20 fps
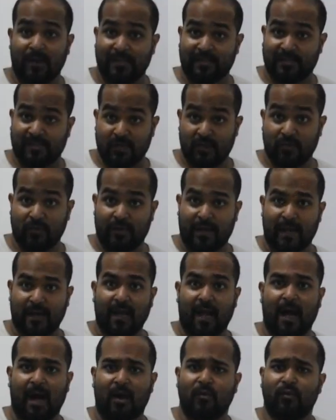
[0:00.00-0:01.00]
let's look at
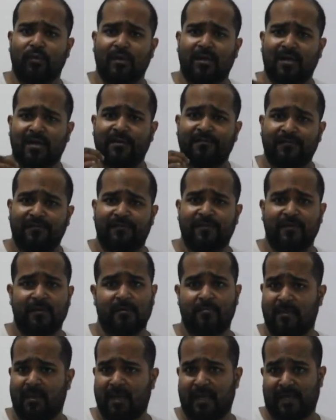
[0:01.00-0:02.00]
how to
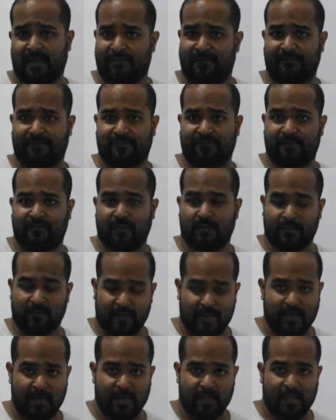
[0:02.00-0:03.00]
confirm AF,
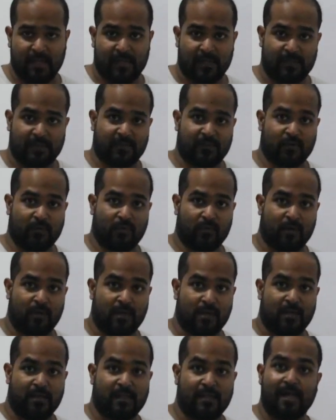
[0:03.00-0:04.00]
right?
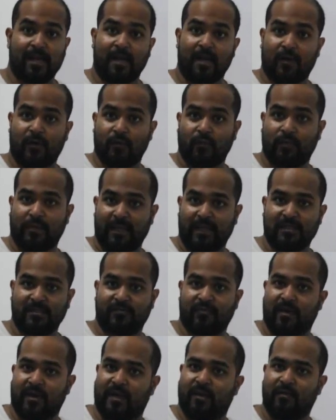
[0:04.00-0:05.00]
So there are two
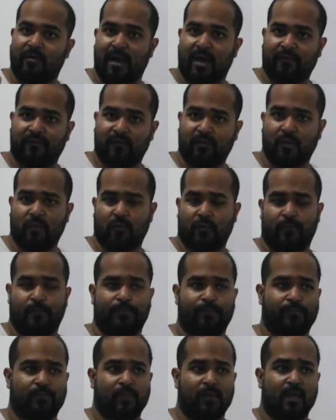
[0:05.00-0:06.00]
things what you have to
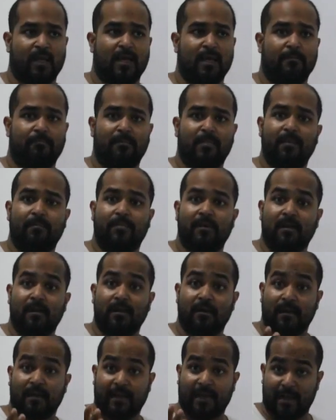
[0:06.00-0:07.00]
know.
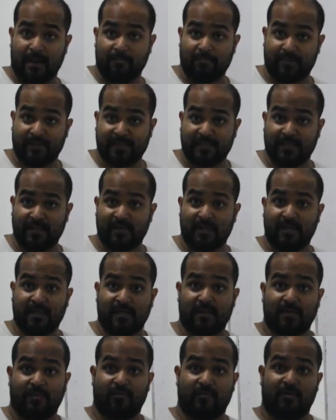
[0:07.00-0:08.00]
People can present
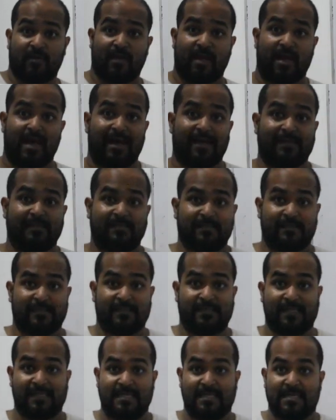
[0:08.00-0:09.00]

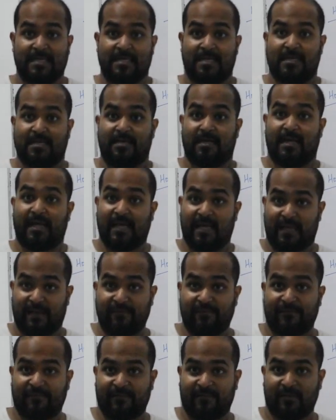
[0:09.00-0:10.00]
as
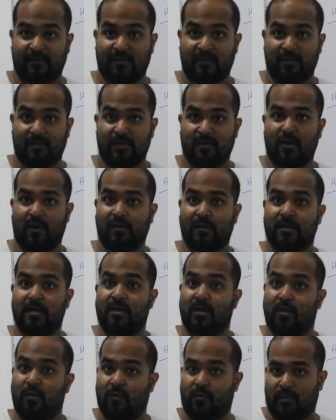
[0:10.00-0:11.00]
AF not
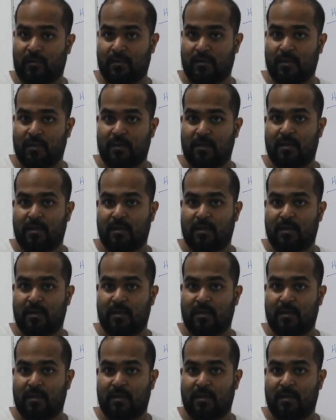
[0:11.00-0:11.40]
alone.